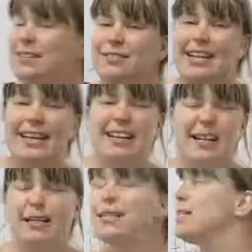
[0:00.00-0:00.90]
Okay,
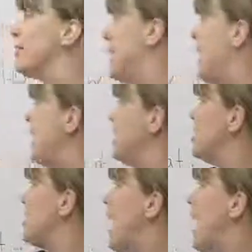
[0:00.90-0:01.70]
so that is